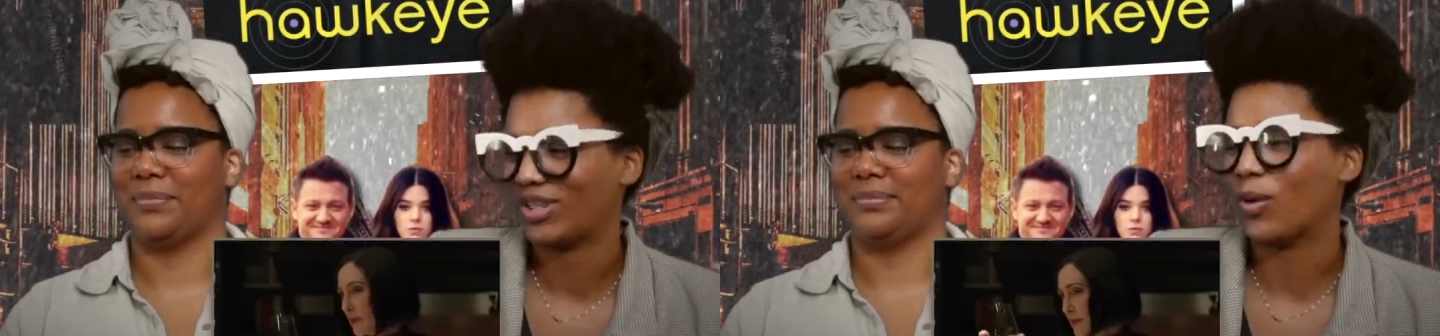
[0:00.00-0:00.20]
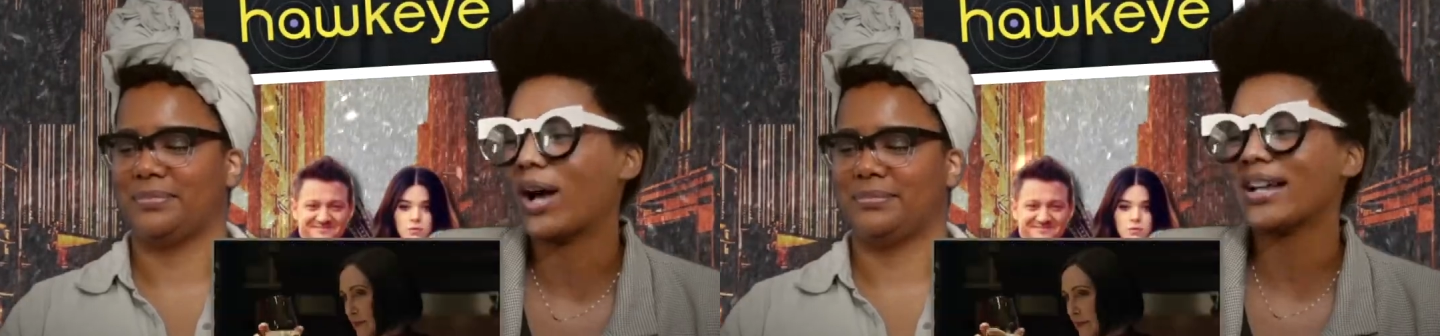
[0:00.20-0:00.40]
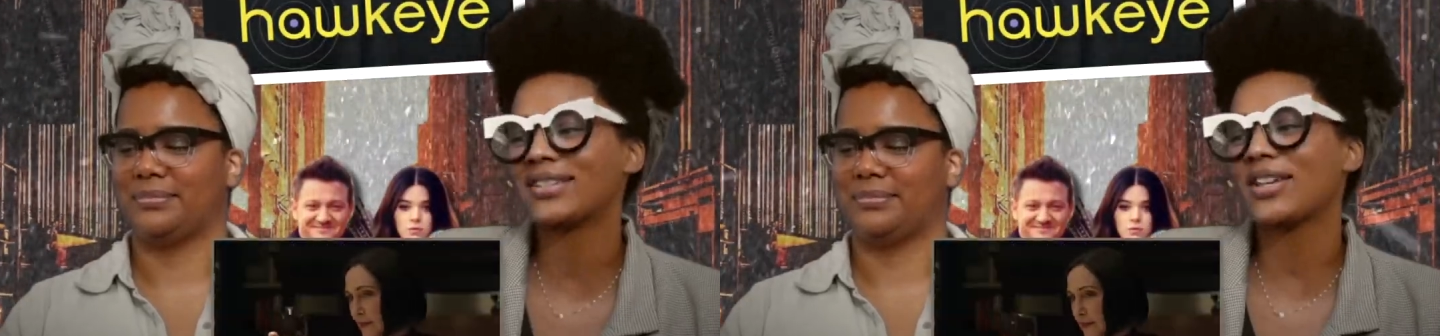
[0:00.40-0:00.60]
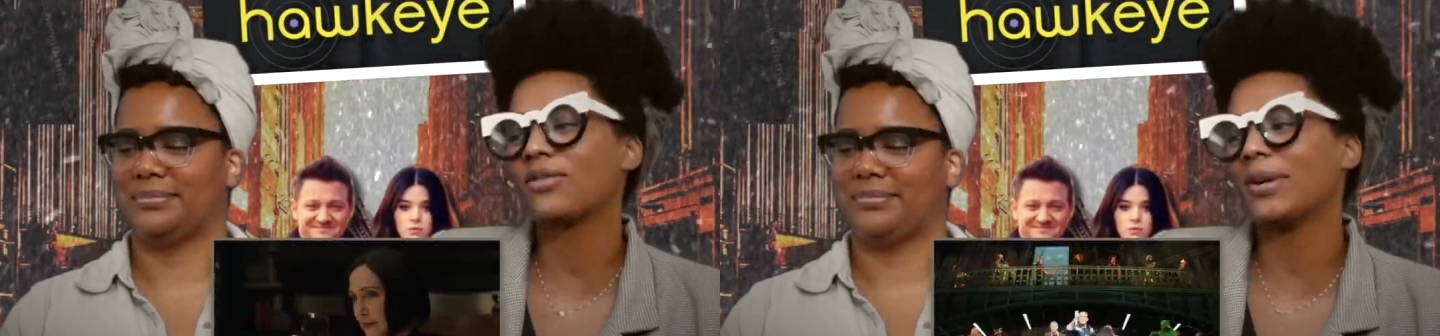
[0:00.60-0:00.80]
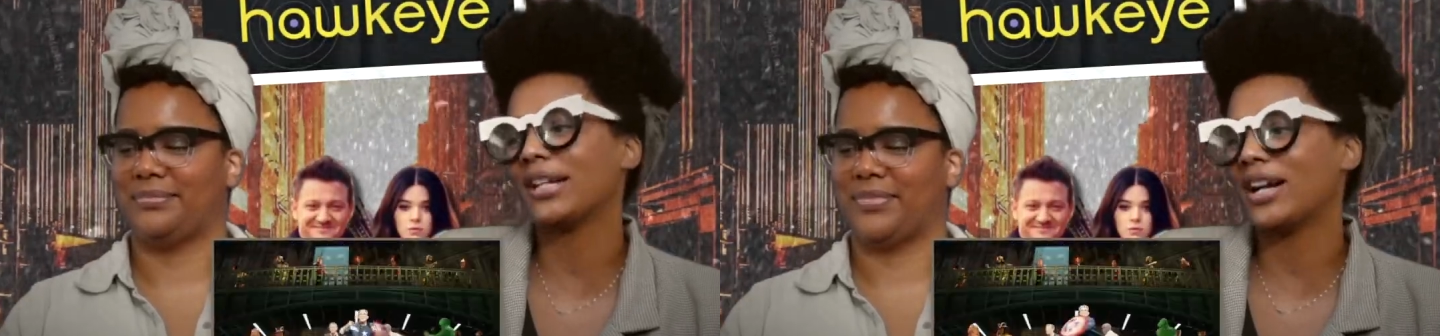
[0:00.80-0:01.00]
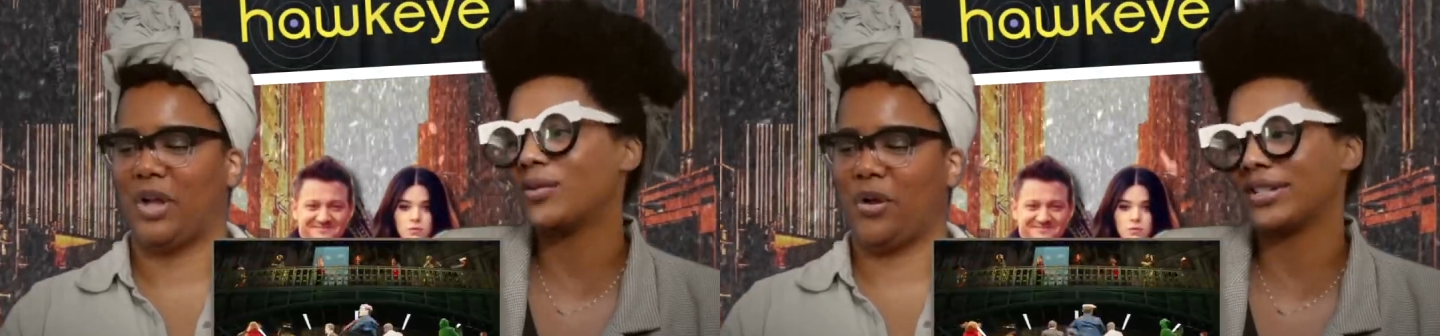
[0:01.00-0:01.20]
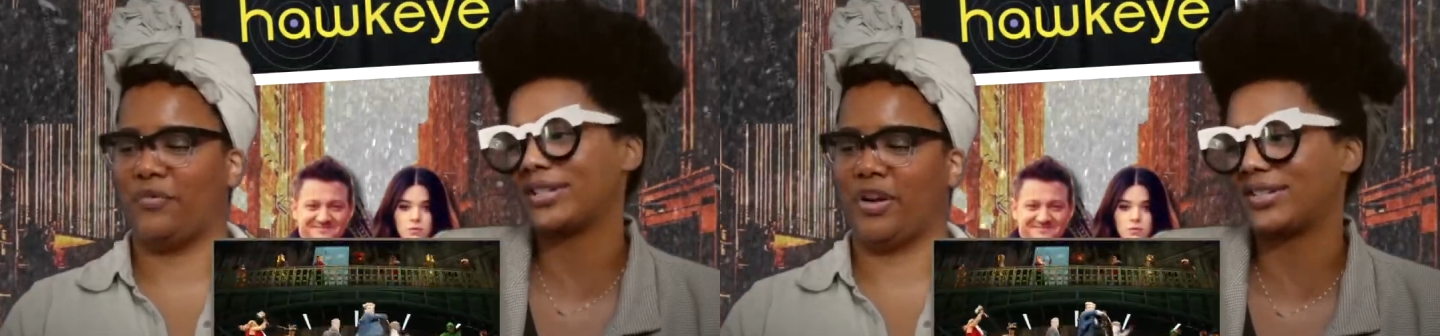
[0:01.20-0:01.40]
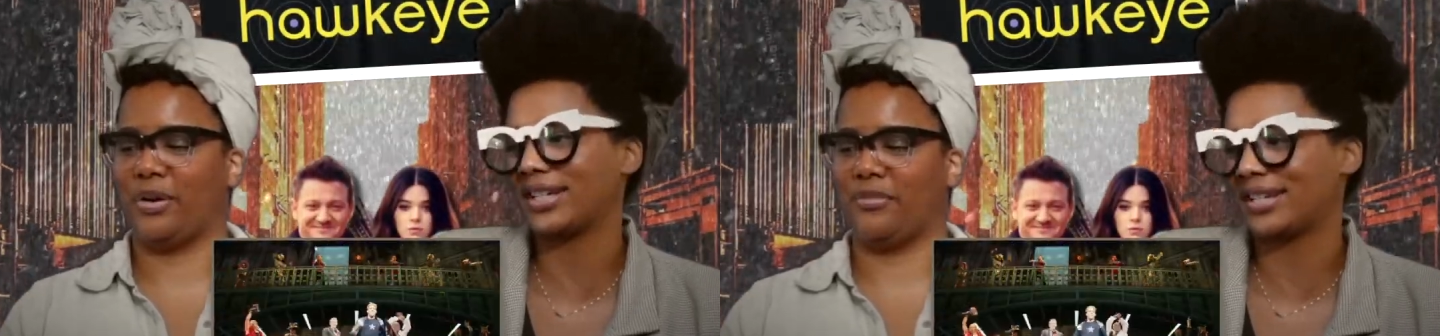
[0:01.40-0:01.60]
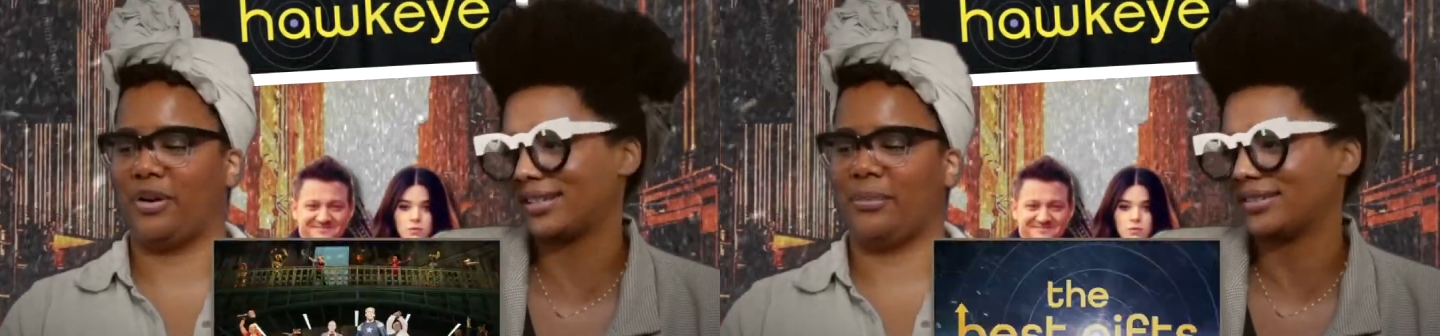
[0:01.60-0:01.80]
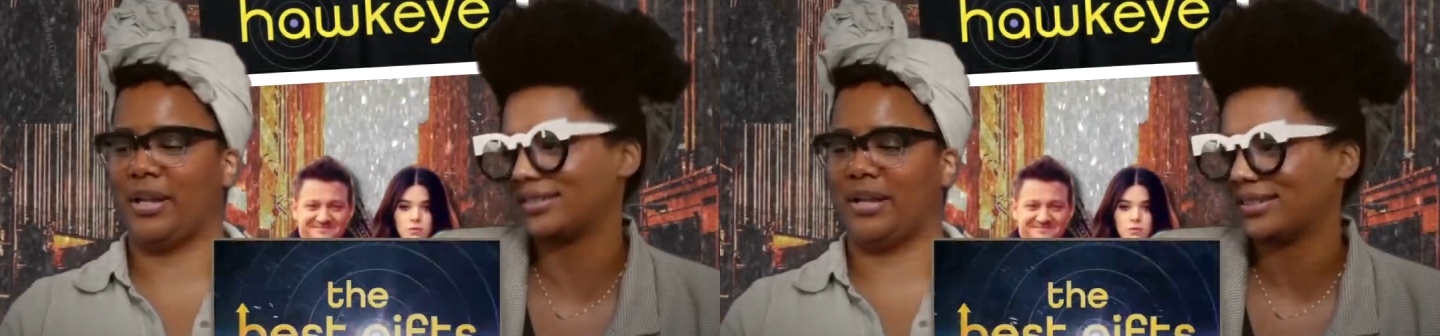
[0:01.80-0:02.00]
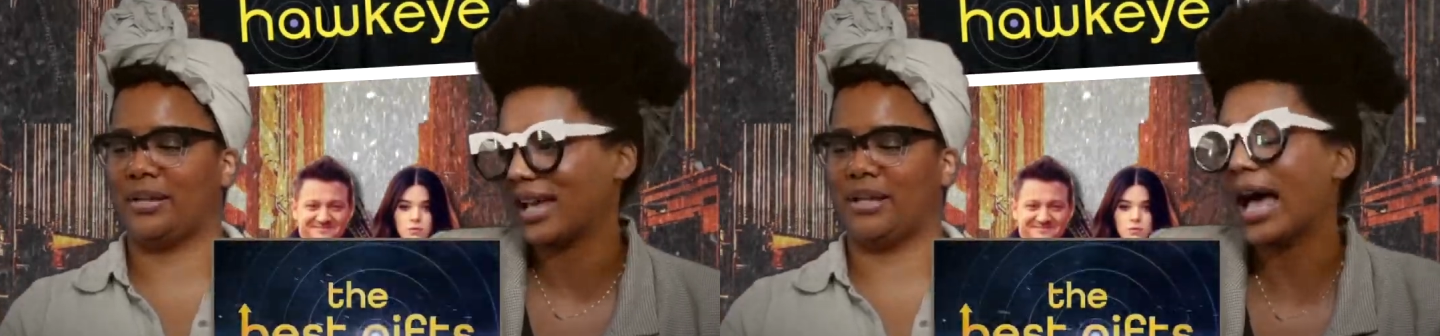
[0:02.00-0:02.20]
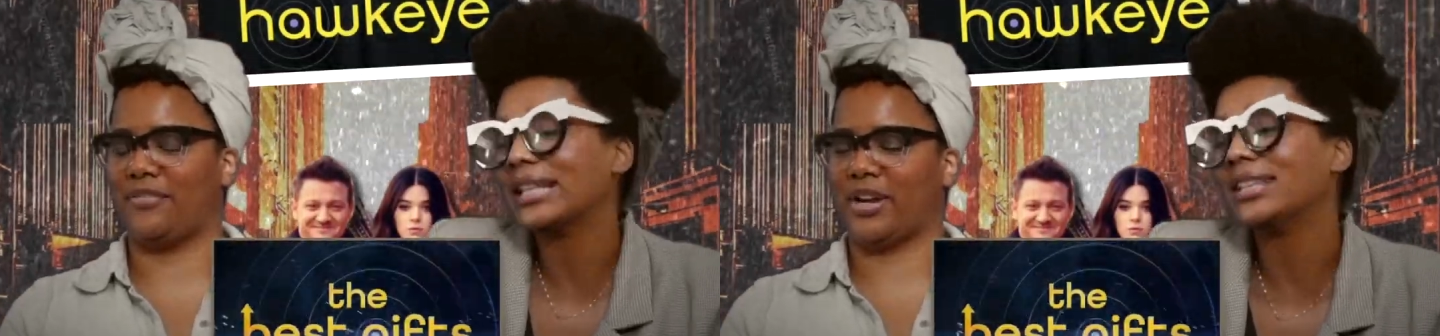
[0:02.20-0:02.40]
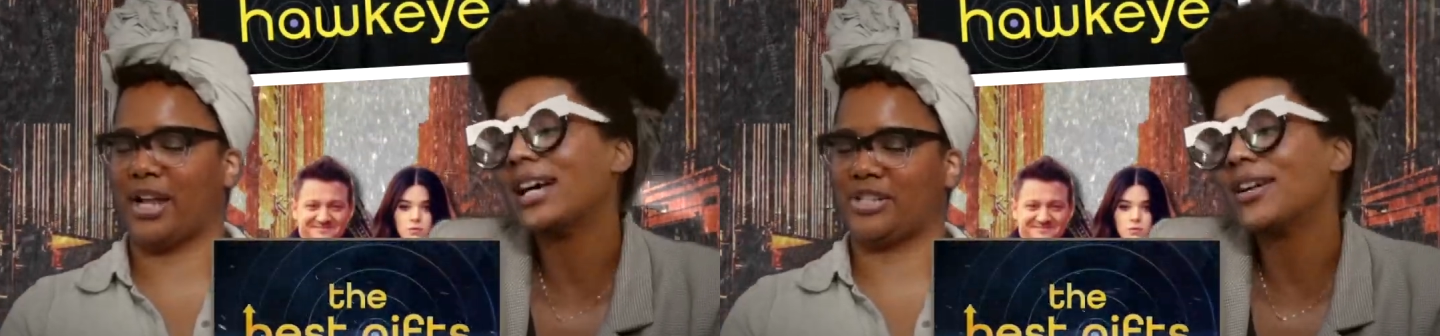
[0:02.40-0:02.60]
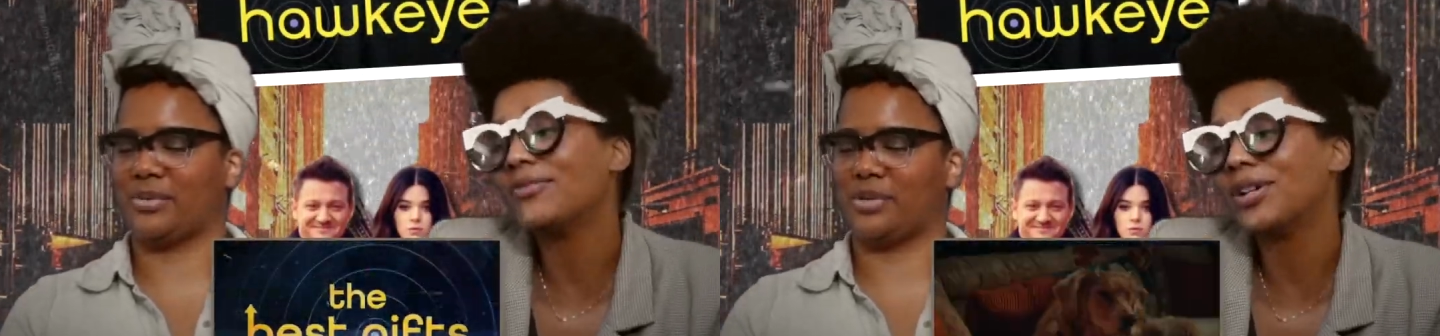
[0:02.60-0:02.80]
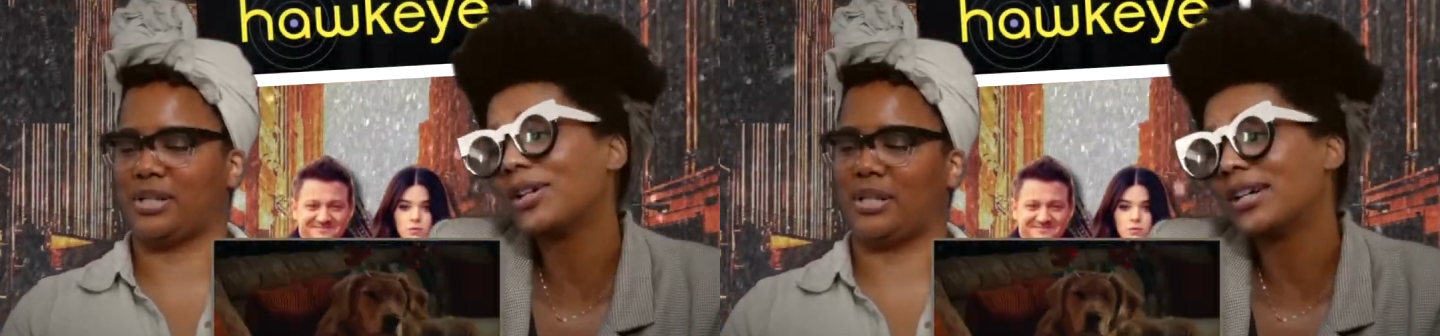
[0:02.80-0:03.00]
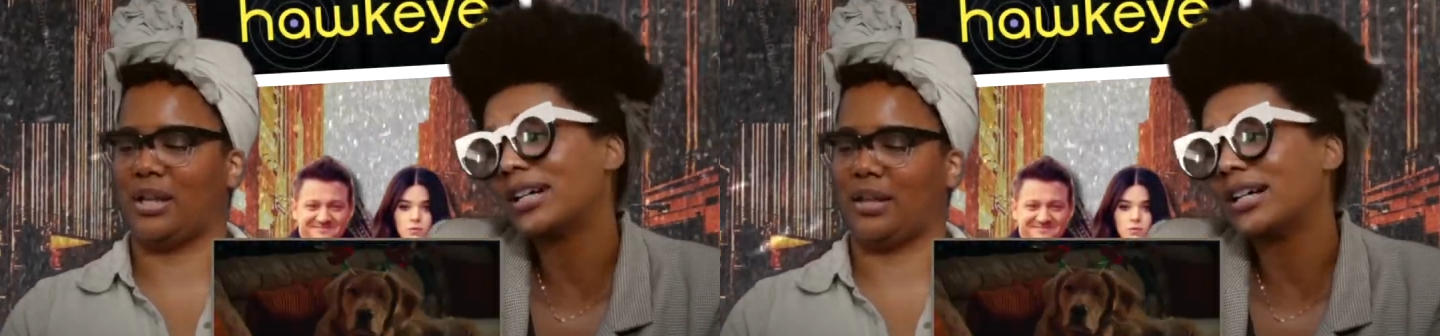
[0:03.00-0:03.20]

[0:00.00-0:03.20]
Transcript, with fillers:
Speaker 1: Why is everybody
Speaker 2: always sticking Mika? I forgot she was in that.